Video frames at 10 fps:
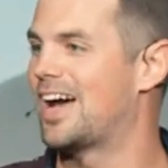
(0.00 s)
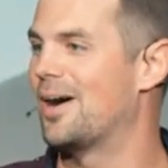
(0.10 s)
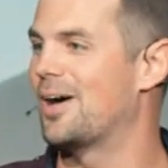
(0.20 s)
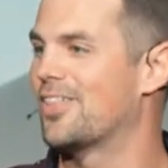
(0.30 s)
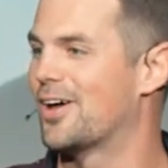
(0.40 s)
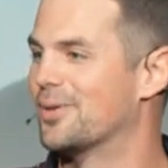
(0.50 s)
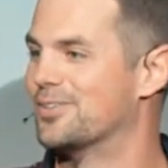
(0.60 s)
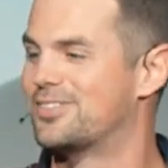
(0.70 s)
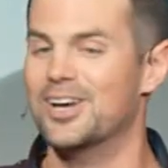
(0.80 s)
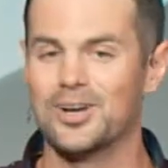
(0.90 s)
I thought it
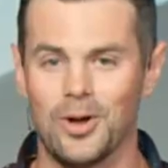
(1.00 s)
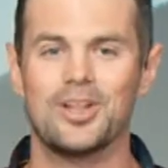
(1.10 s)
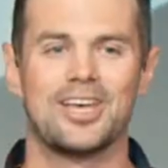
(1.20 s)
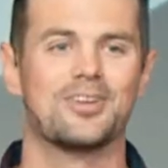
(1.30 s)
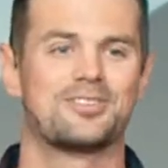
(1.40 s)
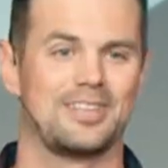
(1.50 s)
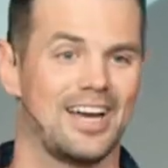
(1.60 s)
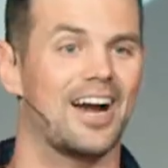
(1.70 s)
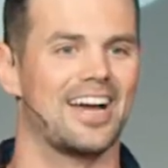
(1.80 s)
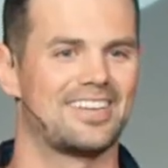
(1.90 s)
was Coolio's
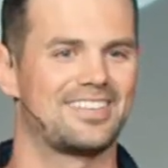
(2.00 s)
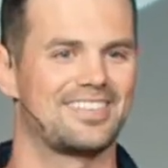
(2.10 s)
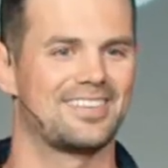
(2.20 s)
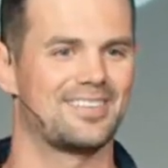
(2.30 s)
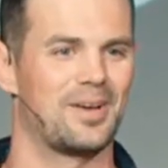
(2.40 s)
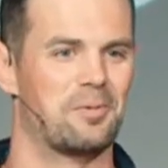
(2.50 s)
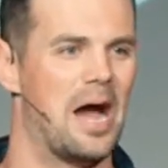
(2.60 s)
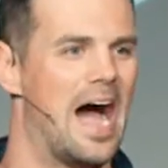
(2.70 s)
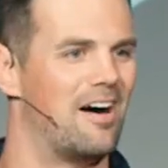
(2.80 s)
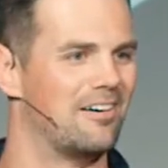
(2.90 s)
lyrics. I was like,
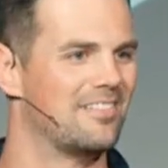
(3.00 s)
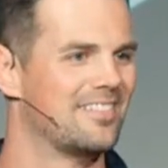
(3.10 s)
wow.